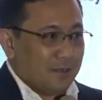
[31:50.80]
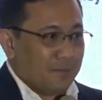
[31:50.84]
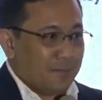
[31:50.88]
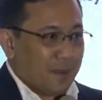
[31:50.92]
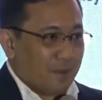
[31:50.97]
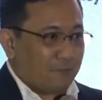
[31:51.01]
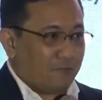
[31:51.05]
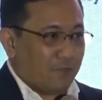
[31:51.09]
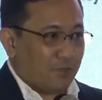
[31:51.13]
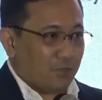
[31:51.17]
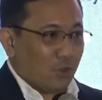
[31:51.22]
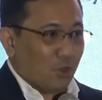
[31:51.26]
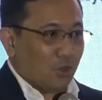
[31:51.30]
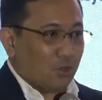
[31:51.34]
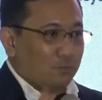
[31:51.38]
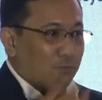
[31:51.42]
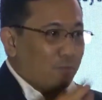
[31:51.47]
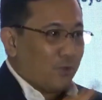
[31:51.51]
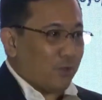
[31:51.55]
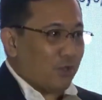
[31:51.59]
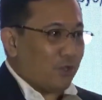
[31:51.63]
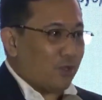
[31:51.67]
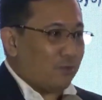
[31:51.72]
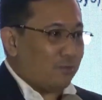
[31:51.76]
Pag
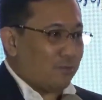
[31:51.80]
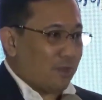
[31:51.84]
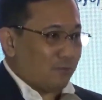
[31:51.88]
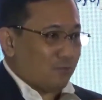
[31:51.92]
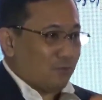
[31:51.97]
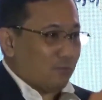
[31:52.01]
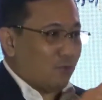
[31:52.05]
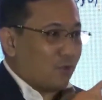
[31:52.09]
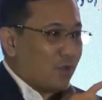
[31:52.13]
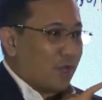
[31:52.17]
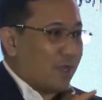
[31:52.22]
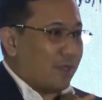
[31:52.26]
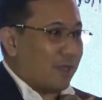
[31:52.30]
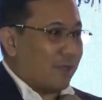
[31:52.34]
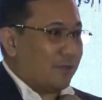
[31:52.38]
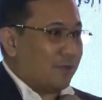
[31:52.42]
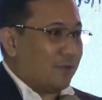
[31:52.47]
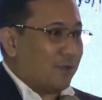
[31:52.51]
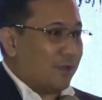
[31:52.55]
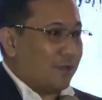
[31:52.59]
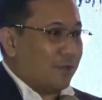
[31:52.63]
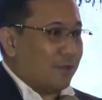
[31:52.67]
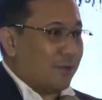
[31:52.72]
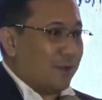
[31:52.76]
finold mo yun, mabubura na
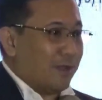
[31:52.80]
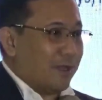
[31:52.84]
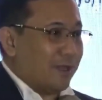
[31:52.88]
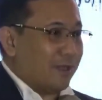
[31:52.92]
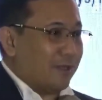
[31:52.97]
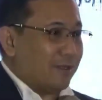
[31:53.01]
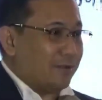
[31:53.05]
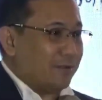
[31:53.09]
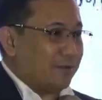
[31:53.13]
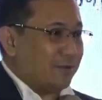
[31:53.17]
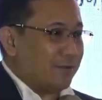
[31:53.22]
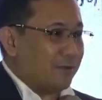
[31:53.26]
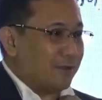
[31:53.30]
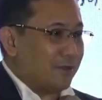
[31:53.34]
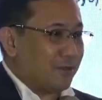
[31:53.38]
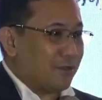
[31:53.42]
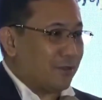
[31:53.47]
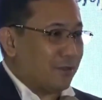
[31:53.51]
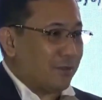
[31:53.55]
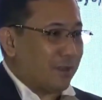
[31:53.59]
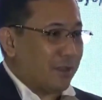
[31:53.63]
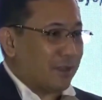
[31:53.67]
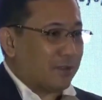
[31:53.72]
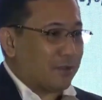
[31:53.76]
yung yung
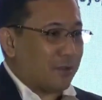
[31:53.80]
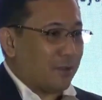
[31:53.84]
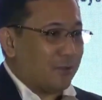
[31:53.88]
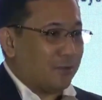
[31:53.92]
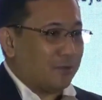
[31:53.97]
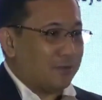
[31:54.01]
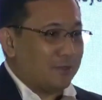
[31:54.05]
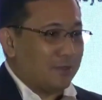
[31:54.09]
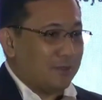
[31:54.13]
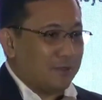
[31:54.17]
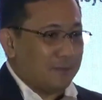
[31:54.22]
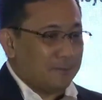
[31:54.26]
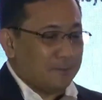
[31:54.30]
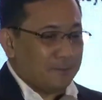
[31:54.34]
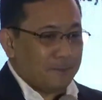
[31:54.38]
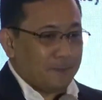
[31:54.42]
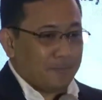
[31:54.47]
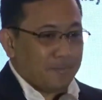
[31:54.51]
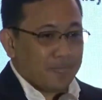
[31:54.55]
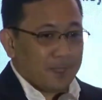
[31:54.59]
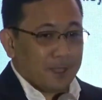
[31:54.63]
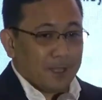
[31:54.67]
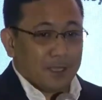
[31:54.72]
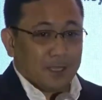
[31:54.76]
QR code.
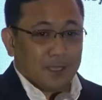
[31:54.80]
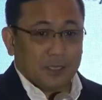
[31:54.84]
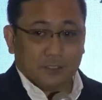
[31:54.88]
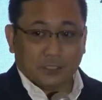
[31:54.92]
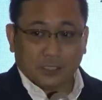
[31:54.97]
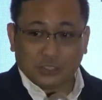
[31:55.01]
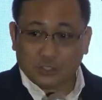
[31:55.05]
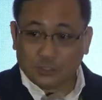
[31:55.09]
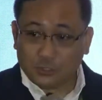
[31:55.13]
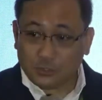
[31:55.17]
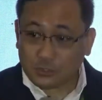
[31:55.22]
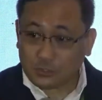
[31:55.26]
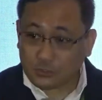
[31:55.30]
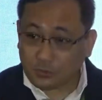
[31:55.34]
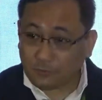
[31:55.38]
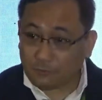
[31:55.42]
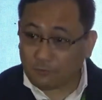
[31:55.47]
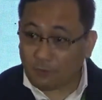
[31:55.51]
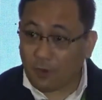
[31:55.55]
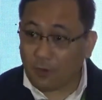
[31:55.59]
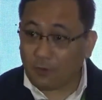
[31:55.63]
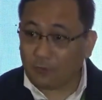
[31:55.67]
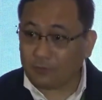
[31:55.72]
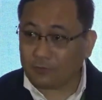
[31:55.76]
Just use
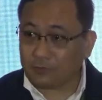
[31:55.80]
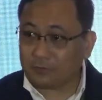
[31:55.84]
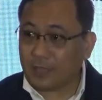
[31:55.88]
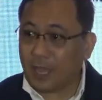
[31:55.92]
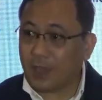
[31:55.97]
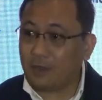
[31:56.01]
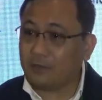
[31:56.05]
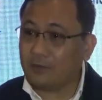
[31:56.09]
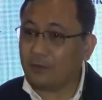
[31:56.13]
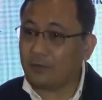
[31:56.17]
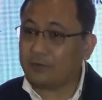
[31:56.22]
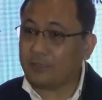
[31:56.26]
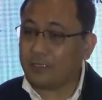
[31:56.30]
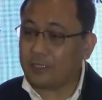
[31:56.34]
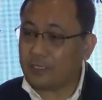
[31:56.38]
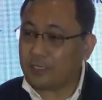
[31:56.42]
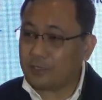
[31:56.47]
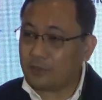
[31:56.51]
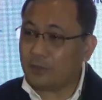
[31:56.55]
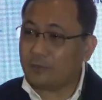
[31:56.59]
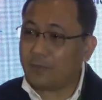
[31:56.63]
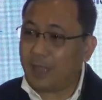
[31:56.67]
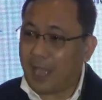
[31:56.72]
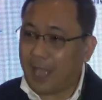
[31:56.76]
your phone. Download
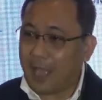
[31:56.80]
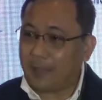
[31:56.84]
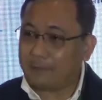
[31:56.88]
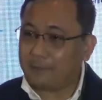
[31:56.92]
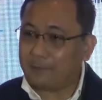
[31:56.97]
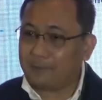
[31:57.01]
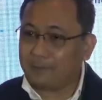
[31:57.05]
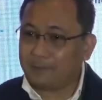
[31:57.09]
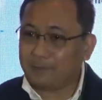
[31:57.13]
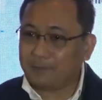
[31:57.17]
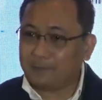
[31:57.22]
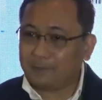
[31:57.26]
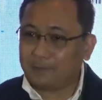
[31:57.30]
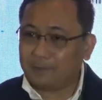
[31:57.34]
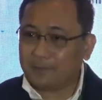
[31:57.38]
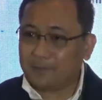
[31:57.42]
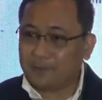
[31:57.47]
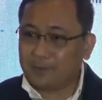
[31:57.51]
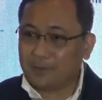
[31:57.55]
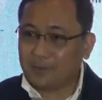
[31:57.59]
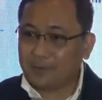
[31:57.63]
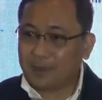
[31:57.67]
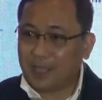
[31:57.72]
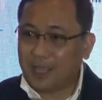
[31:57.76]
eGov app,
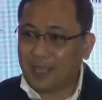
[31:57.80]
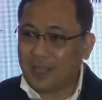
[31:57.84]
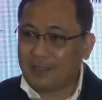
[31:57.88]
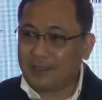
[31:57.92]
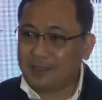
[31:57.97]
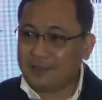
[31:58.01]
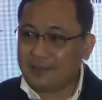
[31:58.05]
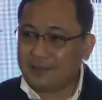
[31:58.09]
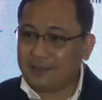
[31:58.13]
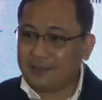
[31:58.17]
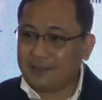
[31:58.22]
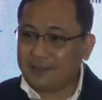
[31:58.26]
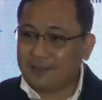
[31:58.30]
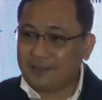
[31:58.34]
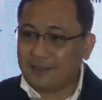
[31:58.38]
okay?